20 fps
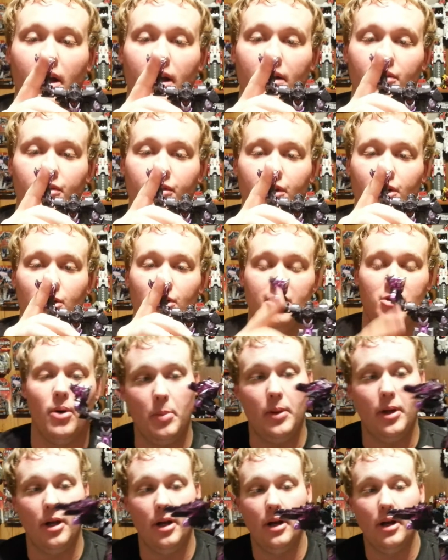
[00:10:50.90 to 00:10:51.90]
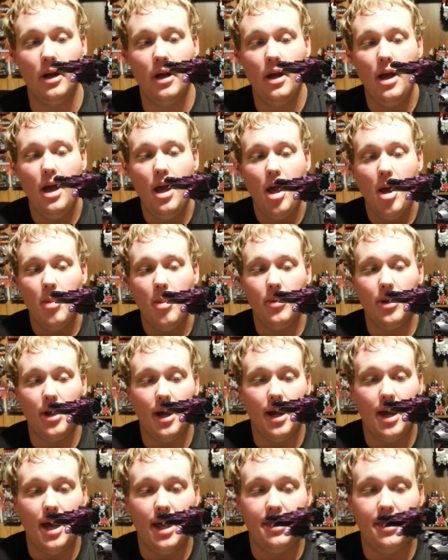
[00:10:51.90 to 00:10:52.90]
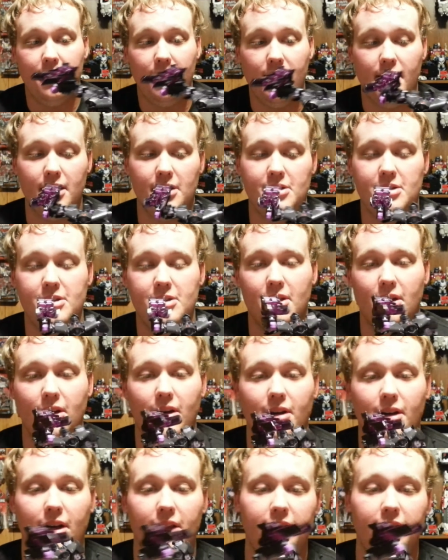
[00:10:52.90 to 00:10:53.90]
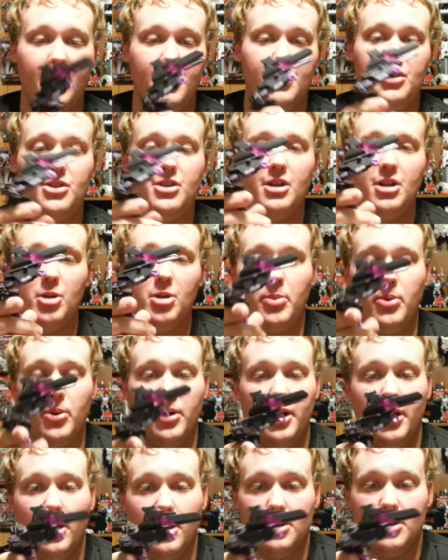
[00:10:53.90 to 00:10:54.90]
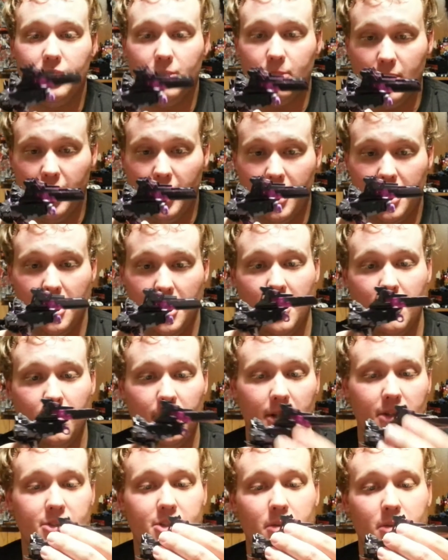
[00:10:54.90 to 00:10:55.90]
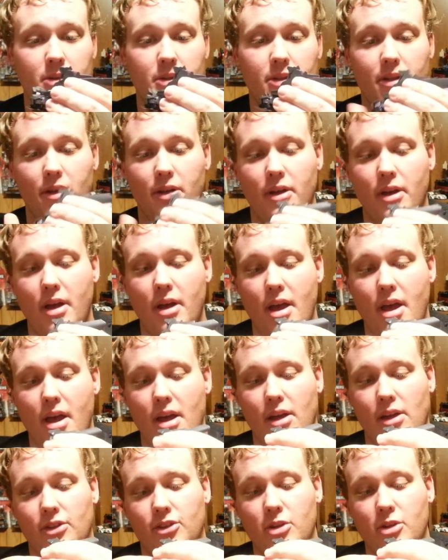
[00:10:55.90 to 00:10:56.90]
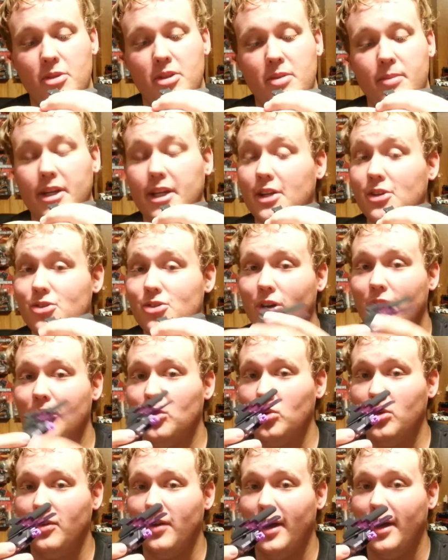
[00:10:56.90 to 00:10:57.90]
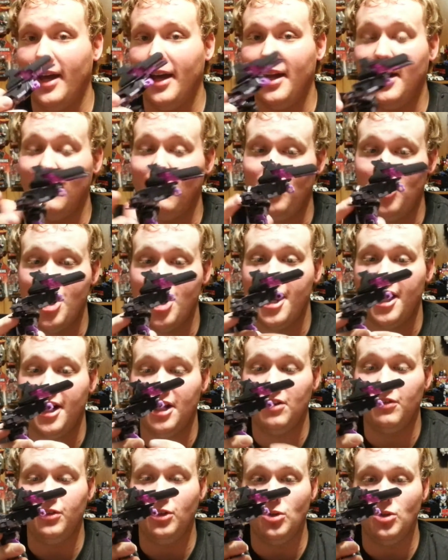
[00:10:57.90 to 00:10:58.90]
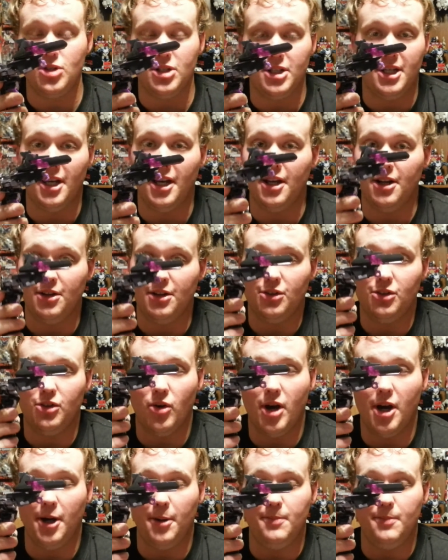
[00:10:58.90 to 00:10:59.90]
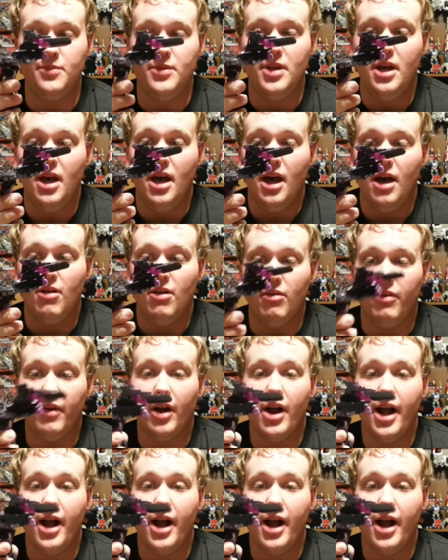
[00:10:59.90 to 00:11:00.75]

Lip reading: and filled in this part up here. But I think it's still a pretty awesome cannon. I mean, some of the Megatrons we've had have not had a fusion cannon, so I'm